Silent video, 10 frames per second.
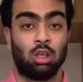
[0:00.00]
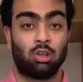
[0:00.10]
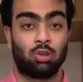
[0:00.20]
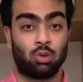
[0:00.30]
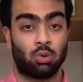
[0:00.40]

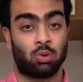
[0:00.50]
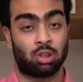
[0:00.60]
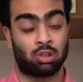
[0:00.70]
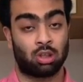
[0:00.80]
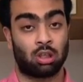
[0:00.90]
So
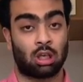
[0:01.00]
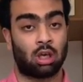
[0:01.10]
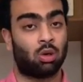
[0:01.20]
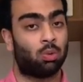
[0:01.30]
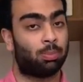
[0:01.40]
this is
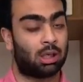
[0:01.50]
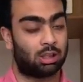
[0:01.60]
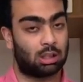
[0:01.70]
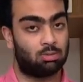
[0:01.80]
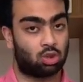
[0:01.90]
how
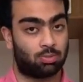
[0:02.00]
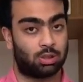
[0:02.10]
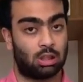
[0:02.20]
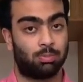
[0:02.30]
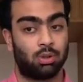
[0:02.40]
part-time jobs
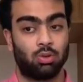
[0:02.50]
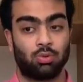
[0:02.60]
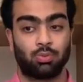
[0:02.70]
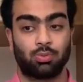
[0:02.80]
help you.